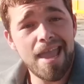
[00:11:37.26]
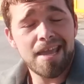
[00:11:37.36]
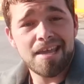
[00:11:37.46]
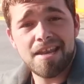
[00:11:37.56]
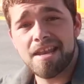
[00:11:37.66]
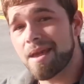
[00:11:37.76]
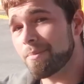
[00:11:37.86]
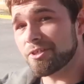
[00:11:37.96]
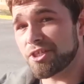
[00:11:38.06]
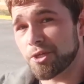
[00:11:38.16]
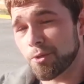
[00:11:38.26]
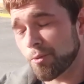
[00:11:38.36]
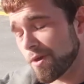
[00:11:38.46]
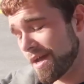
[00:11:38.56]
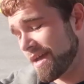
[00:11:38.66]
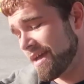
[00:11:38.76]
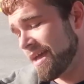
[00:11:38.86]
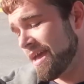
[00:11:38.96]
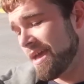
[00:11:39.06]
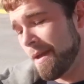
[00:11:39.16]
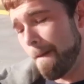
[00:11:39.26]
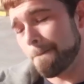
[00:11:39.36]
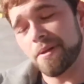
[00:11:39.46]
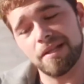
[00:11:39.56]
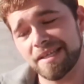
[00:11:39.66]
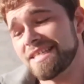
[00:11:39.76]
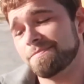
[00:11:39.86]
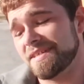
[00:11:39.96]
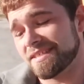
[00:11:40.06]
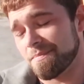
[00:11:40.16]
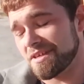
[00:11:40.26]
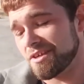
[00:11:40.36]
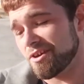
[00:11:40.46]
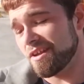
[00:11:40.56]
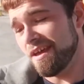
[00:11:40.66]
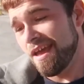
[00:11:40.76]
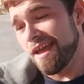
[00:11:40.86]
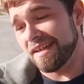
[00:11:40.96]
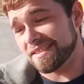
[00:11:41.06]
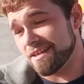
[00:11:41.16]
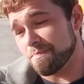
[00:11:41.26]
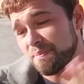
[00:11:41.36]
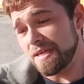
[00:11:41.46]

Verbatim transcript: Egg number two, please be something good. It's gonna